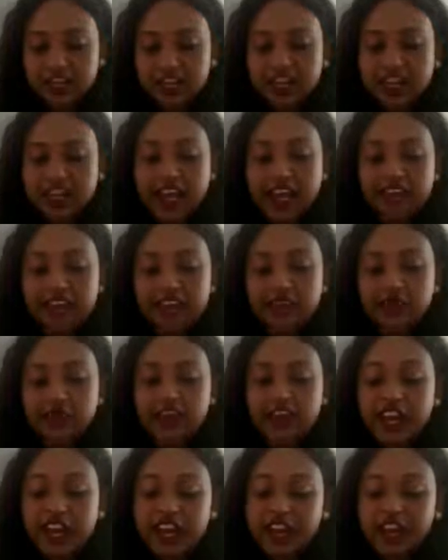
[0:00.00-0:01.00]
as it would
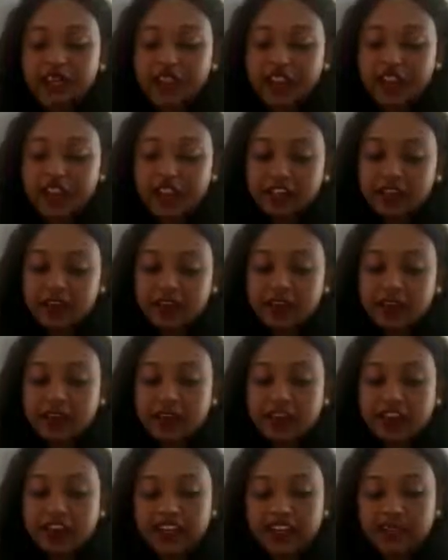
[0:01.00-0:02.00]
add value by
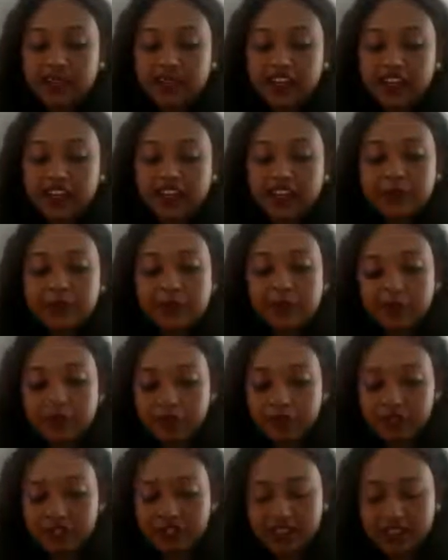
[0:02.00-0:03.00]
expanding the
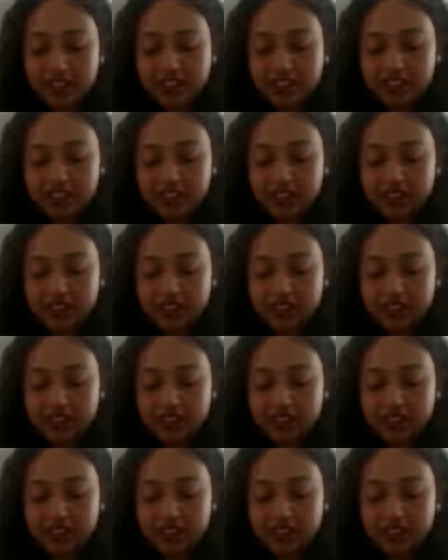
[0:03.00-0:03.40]
property size.